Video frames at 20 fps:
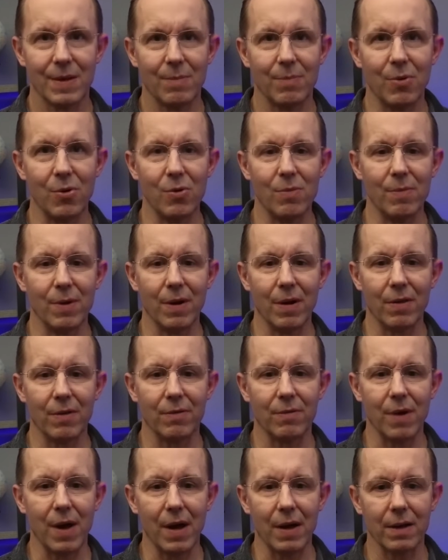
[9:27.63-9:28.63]
Boom, another
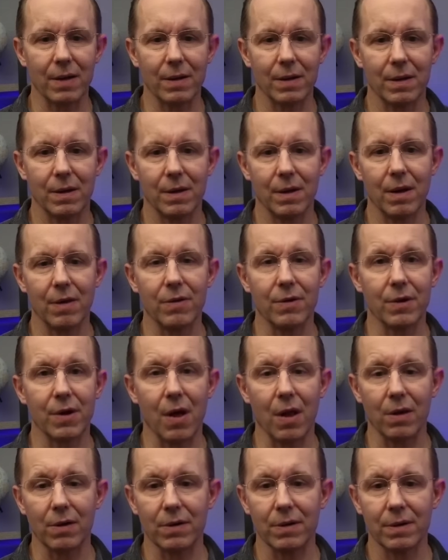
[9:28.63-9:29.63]
rack, another
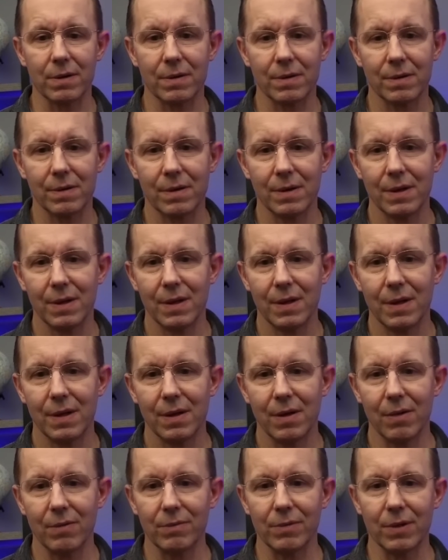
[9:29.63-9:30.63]
color.
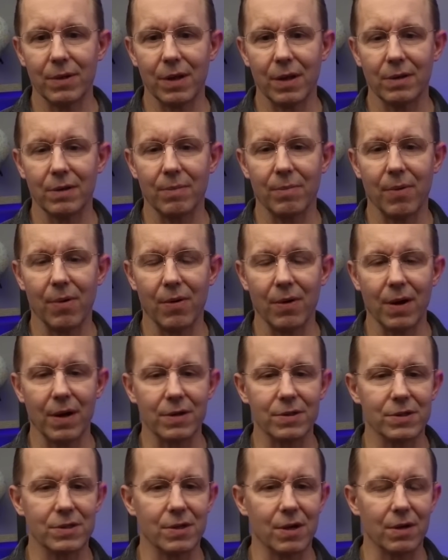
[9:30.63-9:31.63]
Oh, it looked like the ball
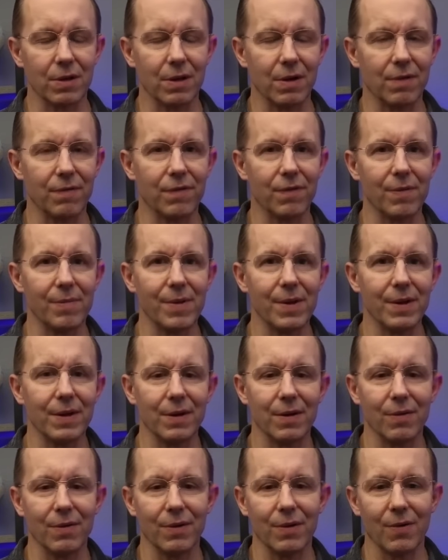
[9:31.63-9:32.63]
got stuck there for a minute,
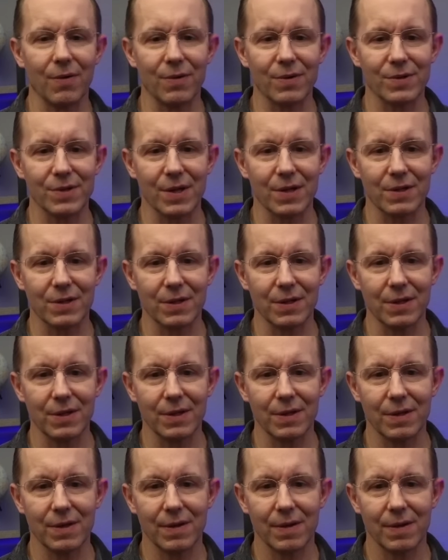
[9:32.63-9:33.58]
going horizontally.